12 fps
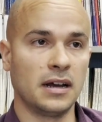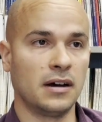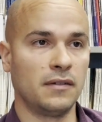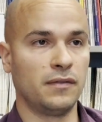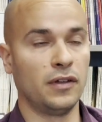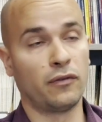
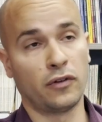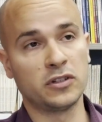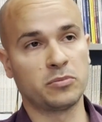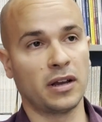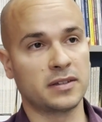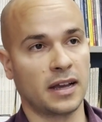of the
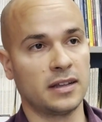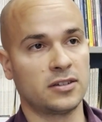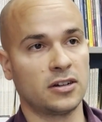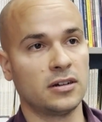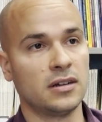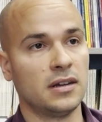first breast
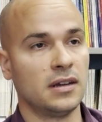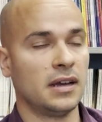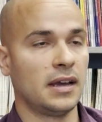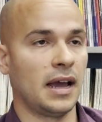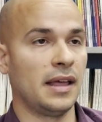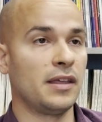cancer,
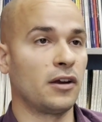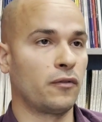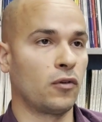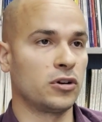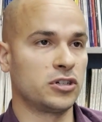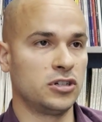and
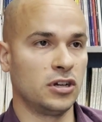therefore